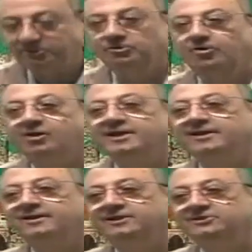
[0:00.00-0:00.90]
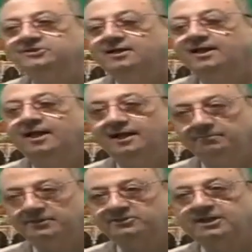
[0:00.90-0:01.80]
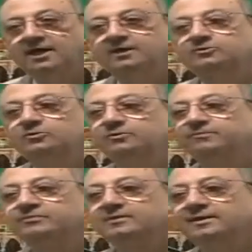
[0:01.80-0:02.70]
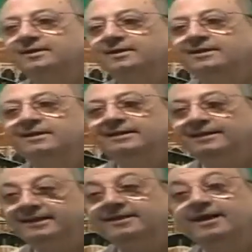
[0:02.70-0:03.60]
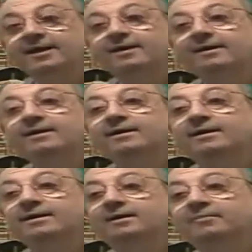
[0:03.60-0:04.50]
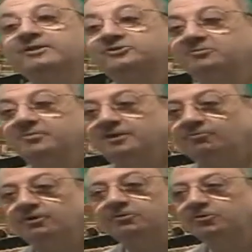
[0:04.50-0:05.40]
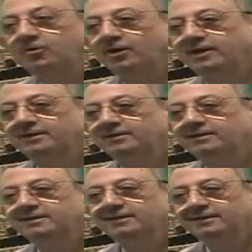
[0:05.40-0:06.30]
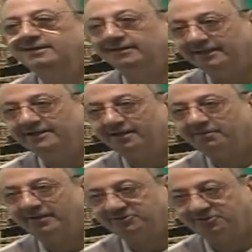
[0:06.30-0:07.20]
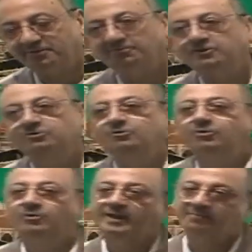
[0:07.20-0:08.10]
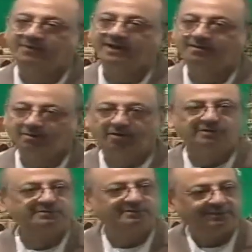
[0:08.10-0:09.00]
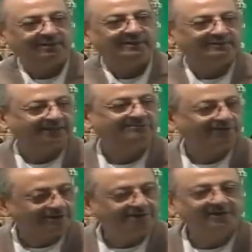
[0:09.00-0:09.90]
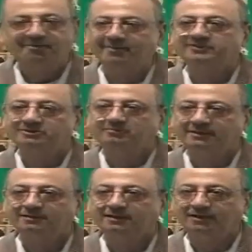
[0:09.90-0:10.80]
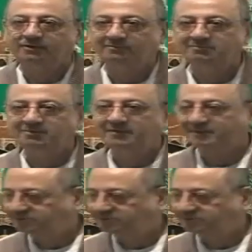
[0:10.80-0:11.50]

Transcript: do you call in English? Al mesahatu, linear measurement. What will you call it? Linear measurement. When you go and buy cloth, that's a linear measurement. Are you with me, brothers